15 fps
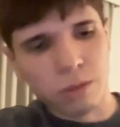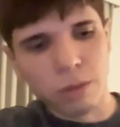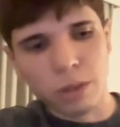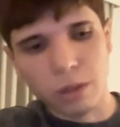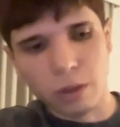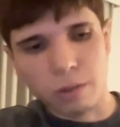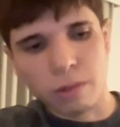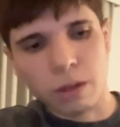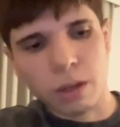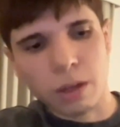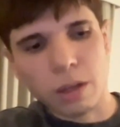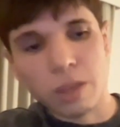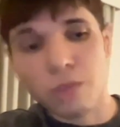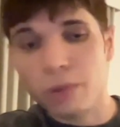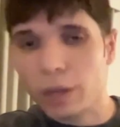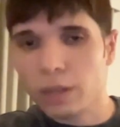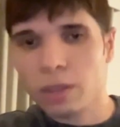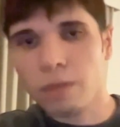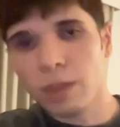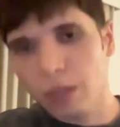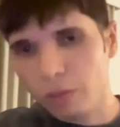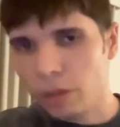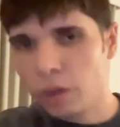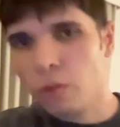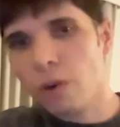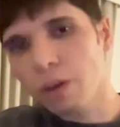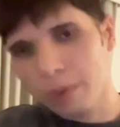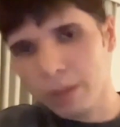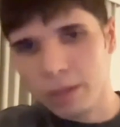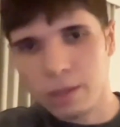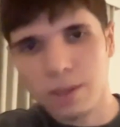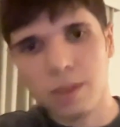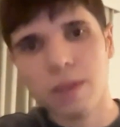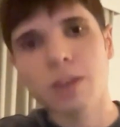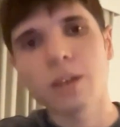interactivity requirements,